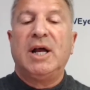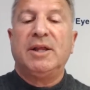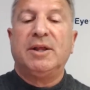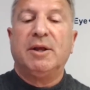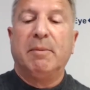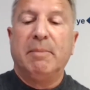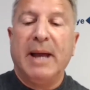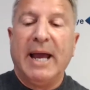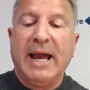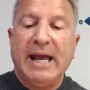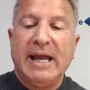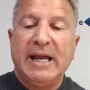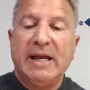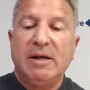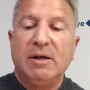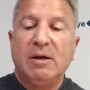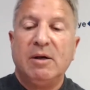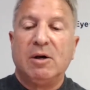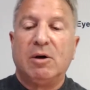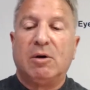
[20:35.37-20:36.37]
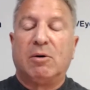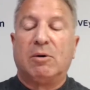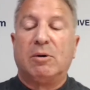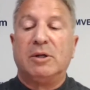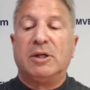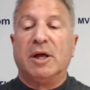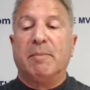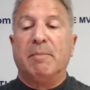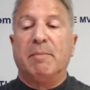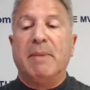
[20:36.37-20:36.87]
The
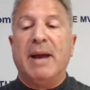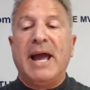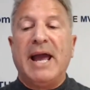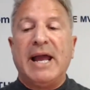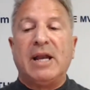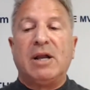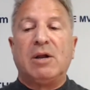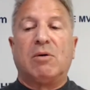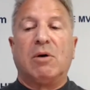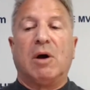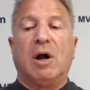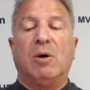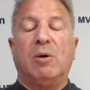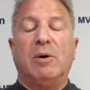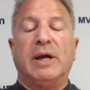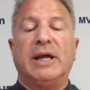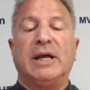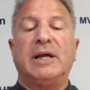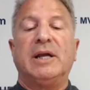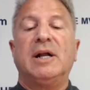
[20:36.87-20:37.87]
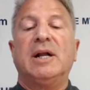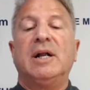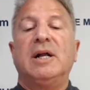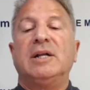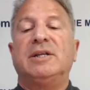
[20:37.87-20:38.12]
main growing